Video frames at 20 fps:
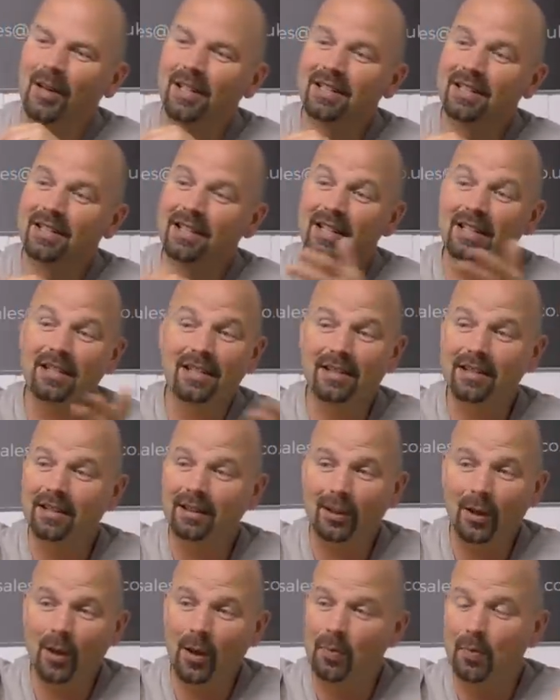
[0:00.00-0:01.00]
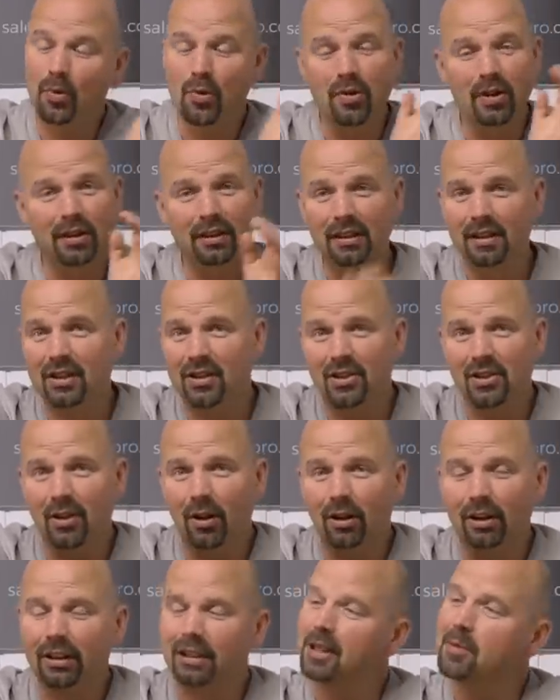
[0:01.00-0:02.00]
it's still a pretty
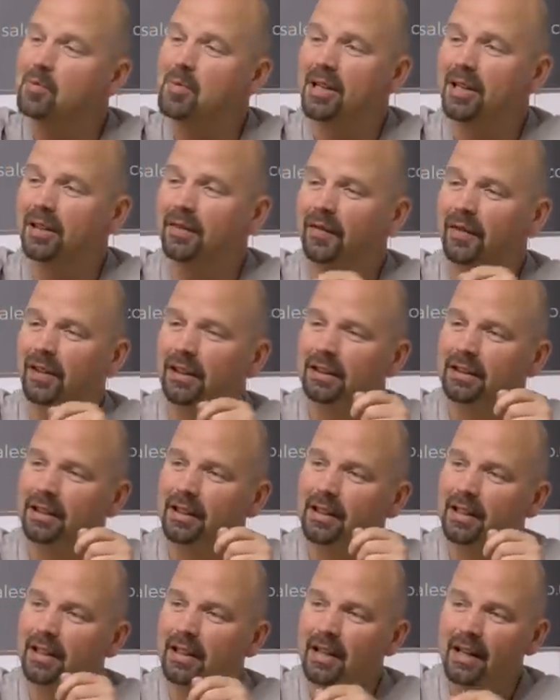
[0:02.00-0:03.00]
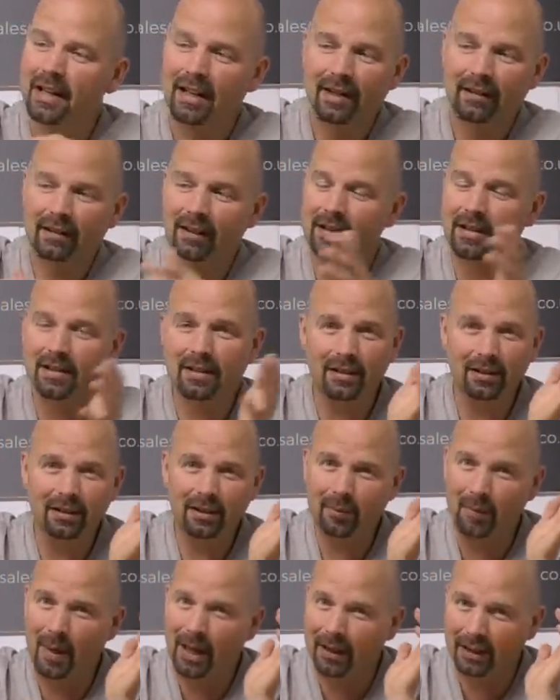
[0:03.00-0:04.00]
solidly made filter. They're
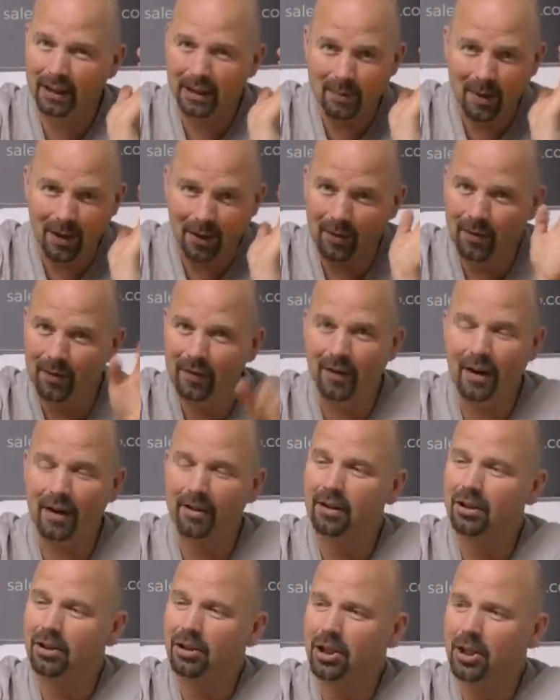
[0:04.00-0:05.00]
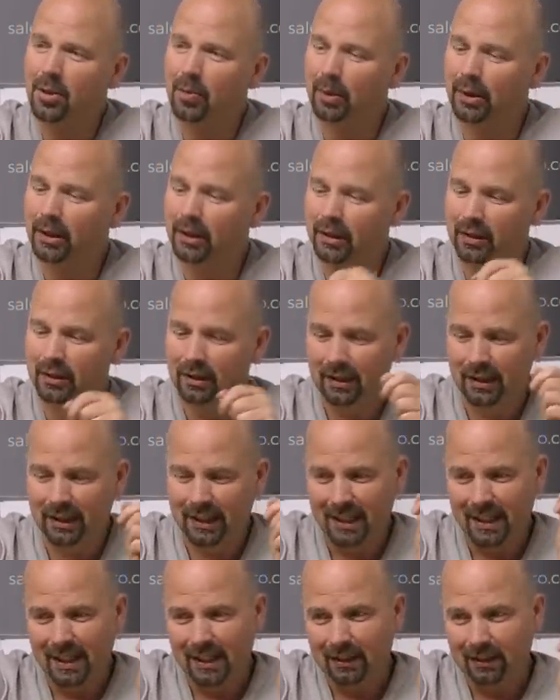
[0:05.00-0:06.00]
still banging them out very cheaply.
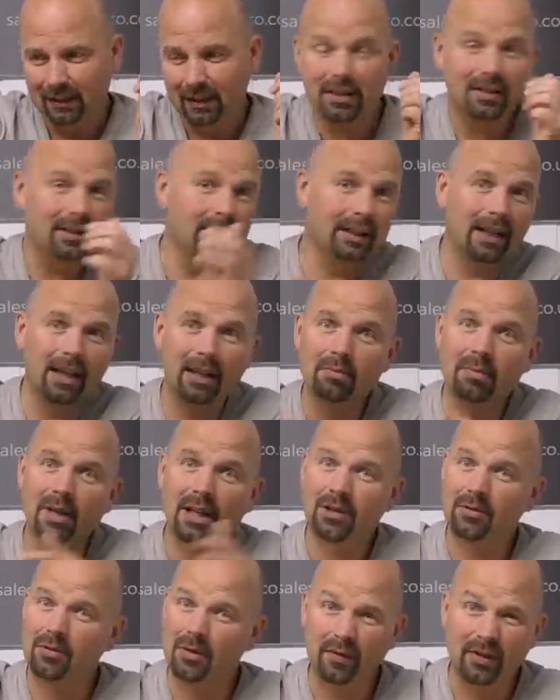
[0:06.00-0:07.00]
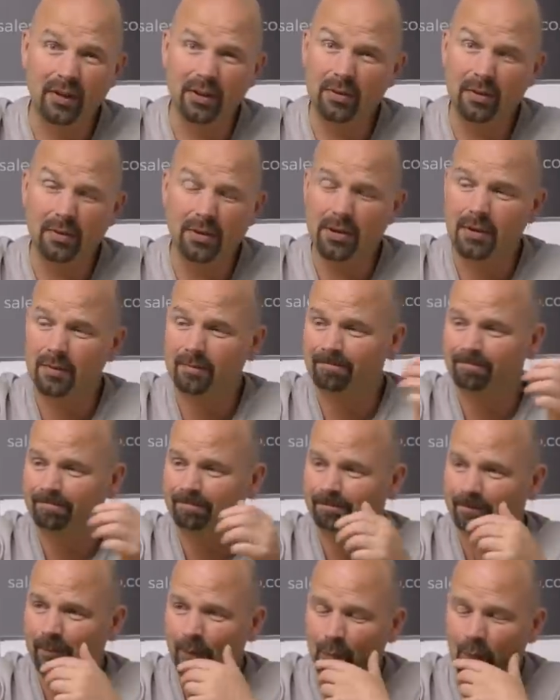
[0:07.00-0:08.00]
They're still getting mixed reviews.
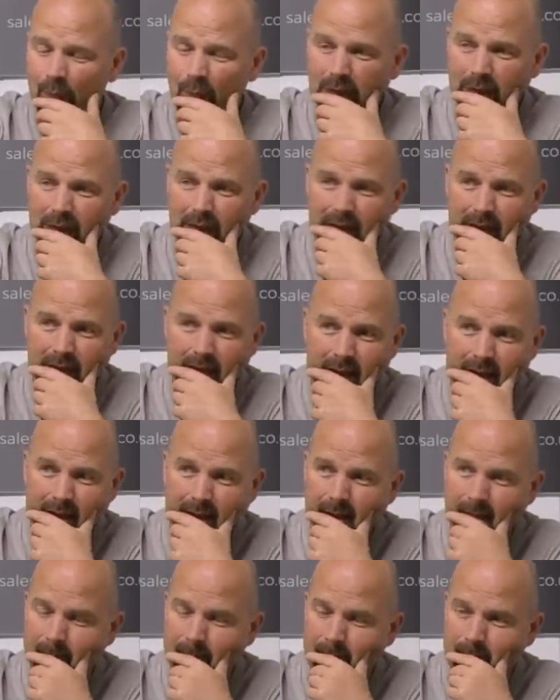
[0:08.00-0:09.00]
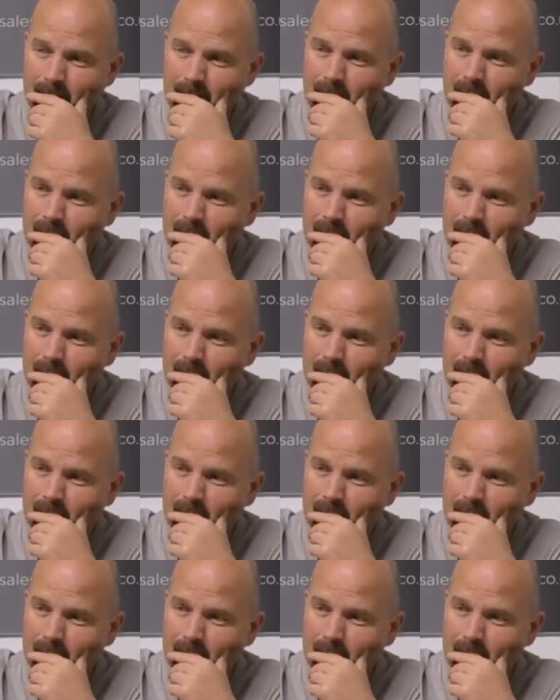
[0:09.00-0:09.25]
But